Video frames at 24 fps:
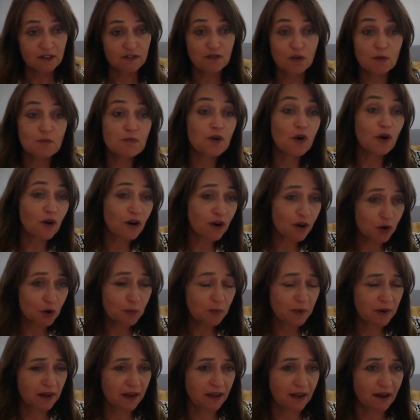from not
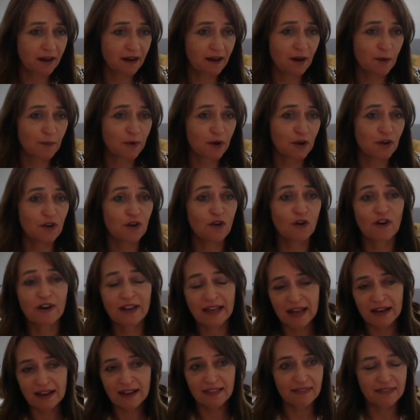opening up and not
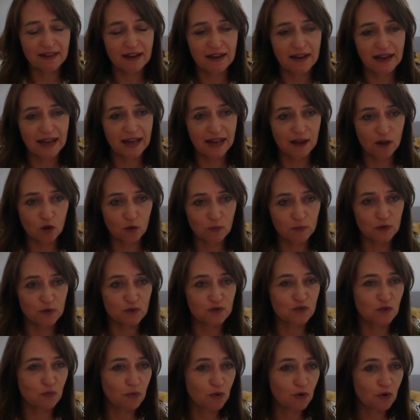getting that help or
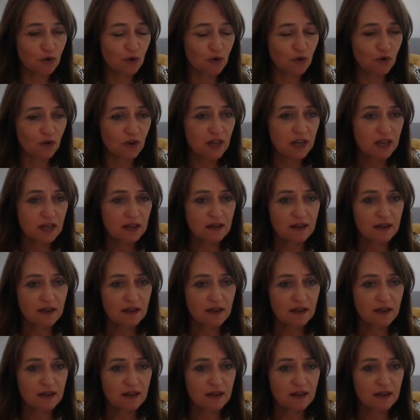support